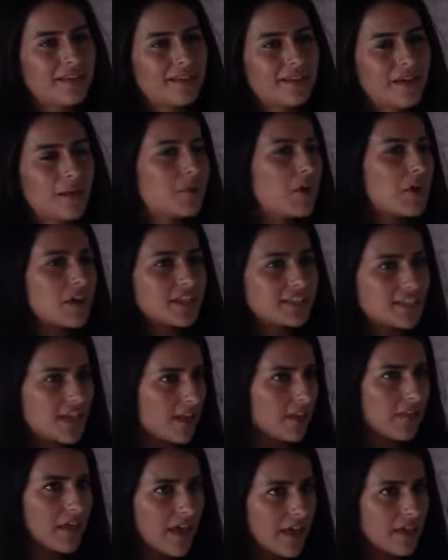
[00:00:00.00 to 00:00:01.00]
I'm not going to tell
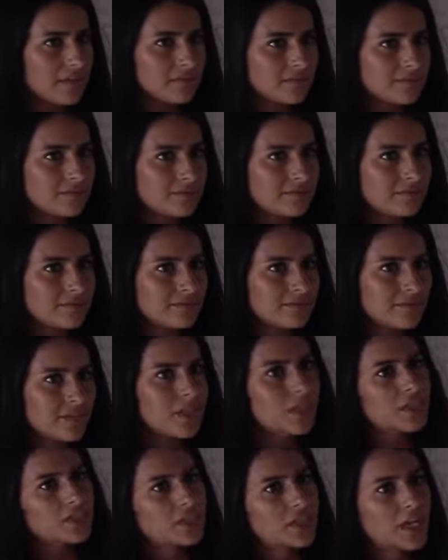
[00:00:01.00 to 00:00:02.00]
her that.
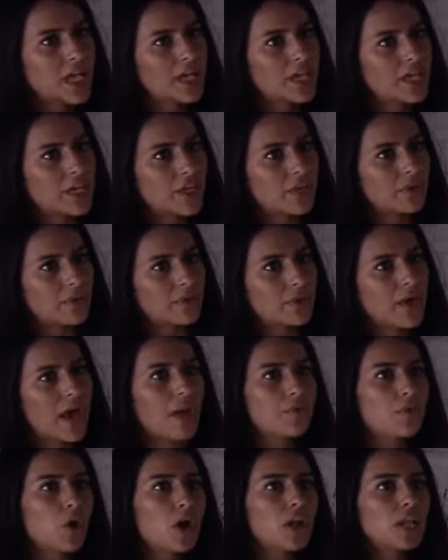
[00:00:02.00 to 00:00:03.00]
Because unlike you,
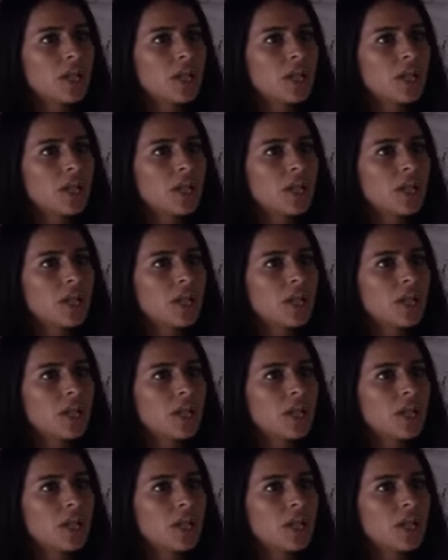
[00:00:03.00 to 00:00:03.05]
I'm not a